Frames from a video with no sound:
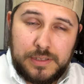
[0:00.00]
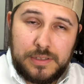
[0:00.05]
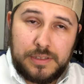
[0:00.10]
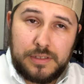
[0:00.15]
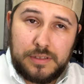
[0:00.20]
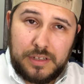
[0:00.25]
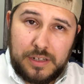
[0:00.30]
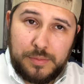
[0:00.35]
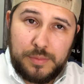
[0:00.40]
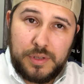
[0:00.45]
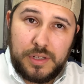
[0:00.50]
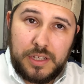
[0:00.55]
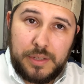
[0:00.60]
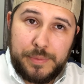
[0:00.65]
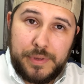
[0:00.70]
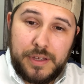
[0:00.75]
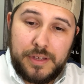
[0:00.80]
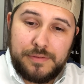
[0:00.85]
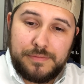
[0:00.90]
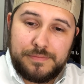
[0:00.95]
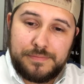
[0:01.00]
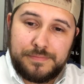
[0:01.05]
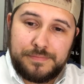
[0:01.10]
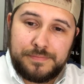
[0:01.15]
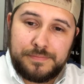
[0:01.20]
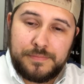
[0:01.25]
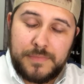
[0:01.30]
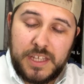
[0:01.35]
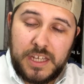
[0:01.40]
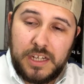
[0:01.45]
a lot of money, man.
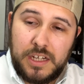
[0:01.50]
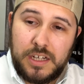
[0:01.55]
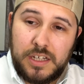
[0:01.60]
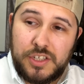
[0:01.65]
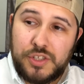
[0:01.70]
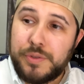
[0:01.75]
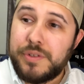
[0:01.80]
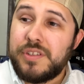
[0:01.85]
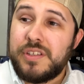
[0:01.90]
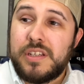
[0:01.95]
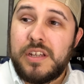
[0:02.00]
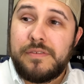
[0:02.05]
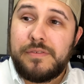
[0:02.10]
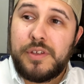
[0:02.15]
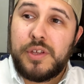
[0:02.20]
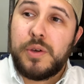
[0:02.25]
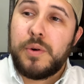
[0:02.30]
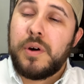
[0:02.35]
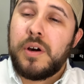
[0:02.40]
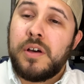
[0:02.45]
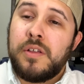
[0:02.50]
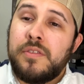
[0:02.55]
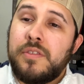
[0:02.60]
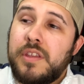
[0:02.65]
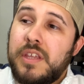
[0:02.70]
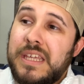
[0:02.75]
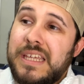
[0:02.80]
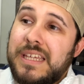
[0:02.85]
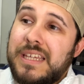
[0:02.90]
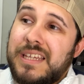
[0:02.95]
Uh, I just recently did a video on
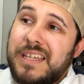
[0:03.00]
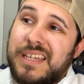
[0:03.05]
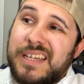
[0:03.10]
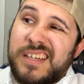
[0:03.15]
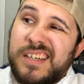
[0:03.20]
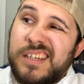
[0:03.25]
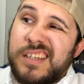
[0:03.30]
the